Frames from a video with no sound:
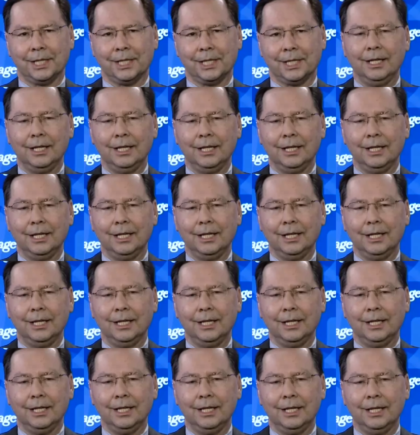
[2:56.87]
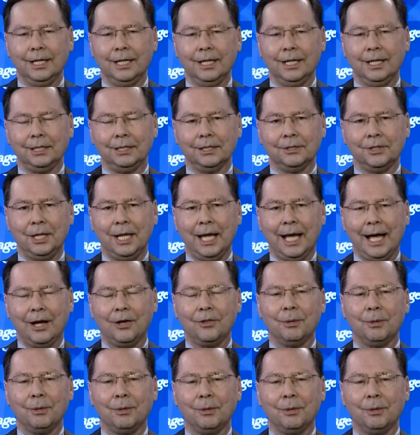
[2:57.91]
That means that
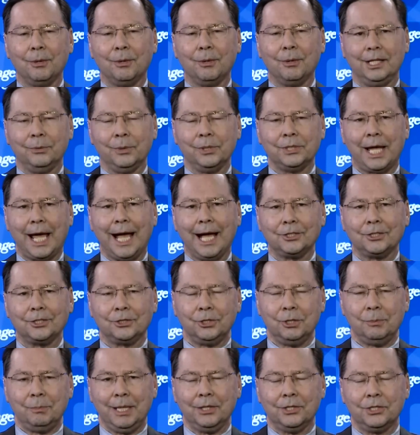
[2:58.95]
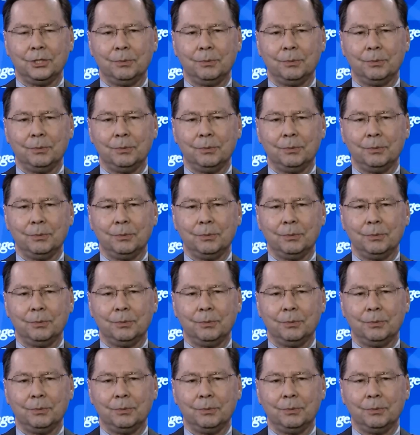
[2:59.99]
how the money was actually being